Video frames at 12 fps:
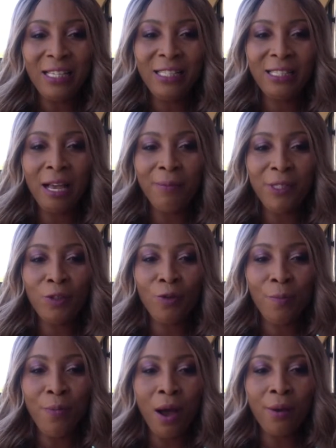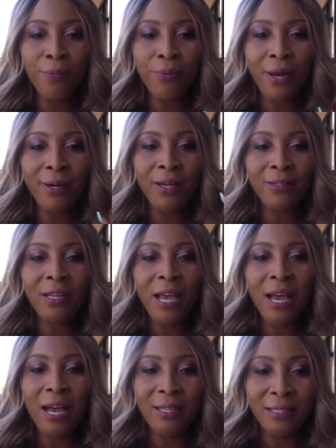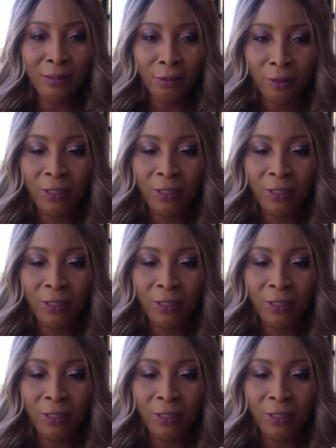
some store-bought out products and